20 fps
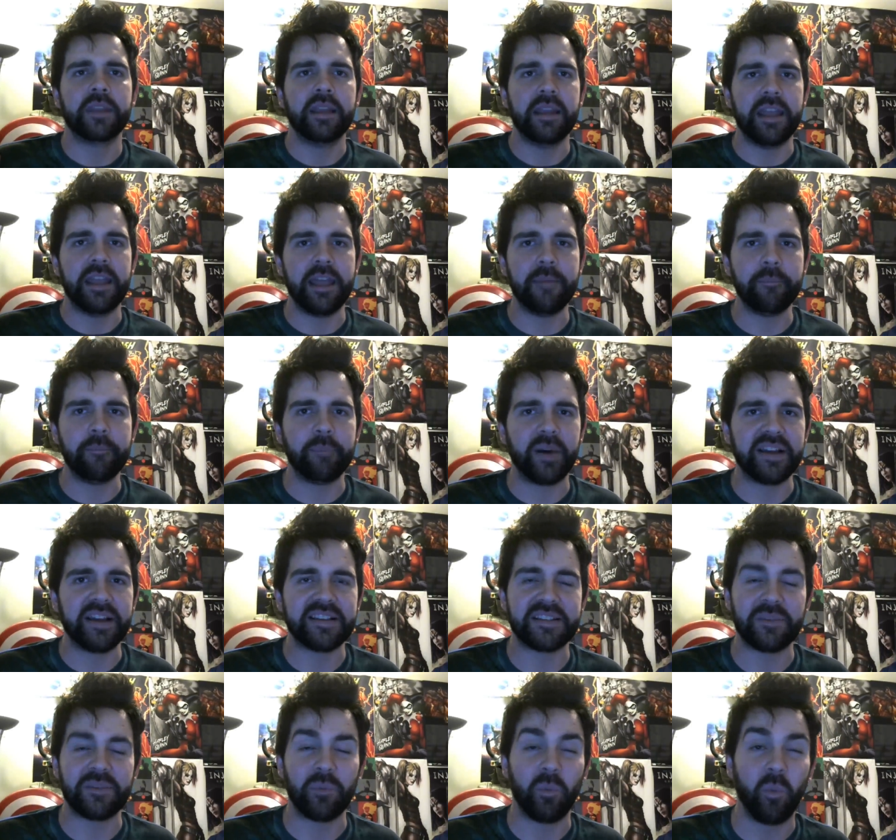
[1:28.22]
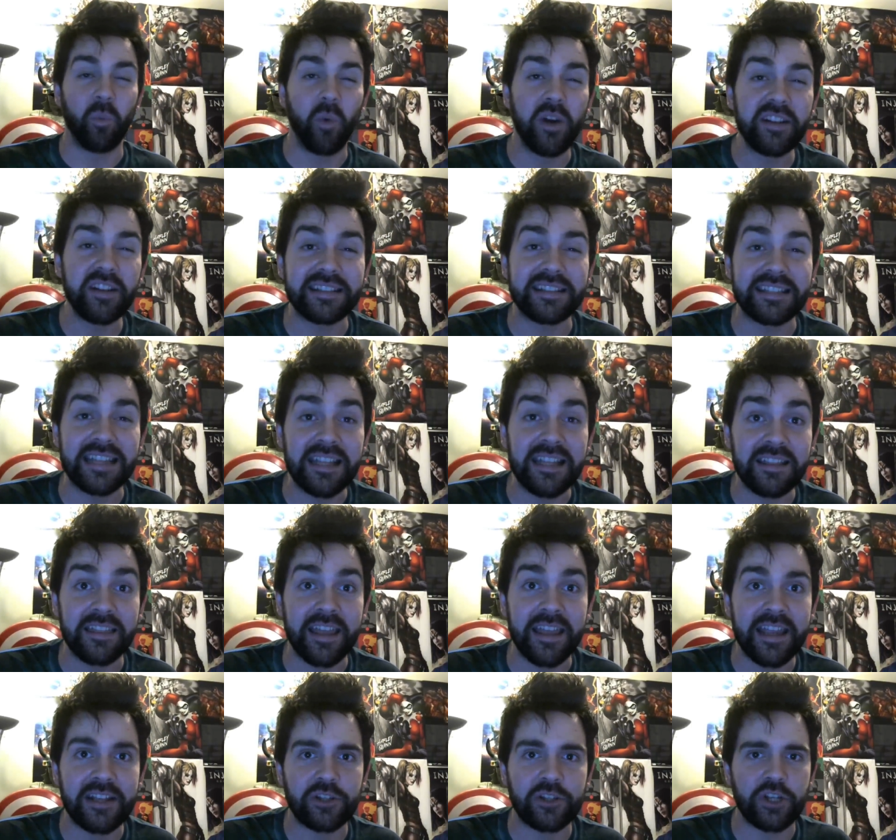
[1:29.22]
M. Bison. What did
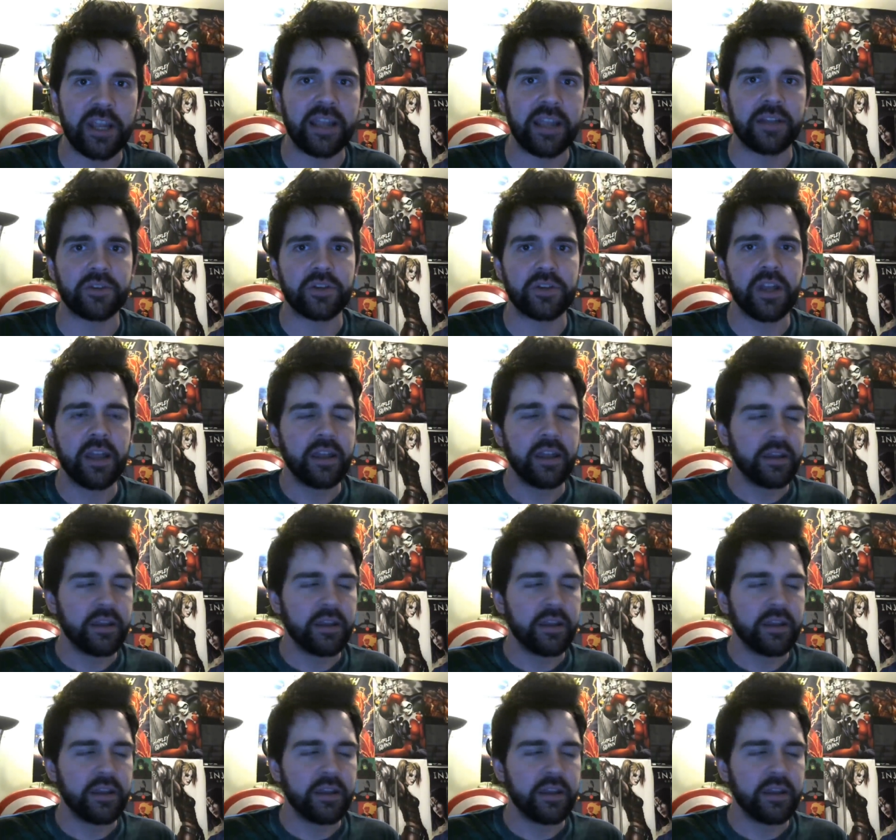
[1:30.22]
they change?